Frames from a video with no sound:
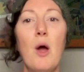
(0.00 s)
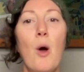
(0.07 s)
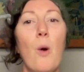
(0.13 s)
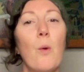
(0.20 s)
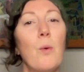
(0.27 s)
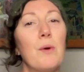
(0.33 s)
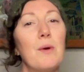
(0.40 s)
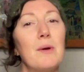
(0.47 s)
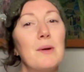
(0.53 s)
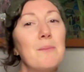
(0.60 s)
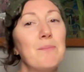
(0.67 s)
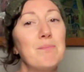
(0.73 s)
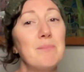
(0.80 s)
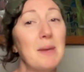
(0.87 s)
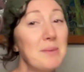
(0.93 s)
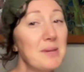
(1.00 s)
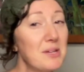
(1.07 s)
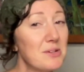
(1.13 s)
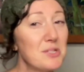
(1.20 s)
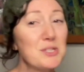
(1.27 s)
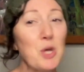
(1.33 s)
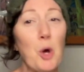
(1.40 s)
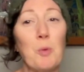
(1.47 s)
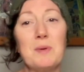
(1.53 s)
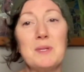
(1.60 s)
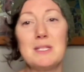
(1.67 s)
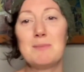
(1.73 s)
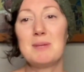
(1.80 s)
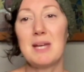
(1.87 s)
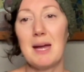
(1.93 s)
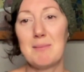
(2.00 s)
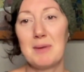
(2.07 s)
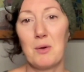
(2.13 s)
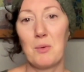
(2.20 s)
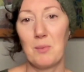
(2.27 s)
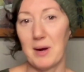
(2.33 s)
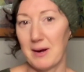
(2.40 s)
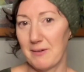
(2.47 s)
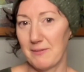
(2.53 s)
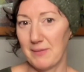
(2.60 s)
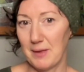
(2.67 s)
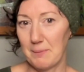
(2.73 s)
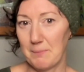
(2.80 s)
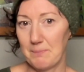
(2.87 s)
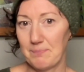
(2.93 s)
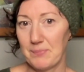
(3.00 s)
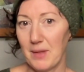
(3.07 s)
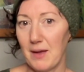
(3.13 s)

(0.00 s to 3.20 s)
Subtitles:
or maybe you're just open to becoming aware of them,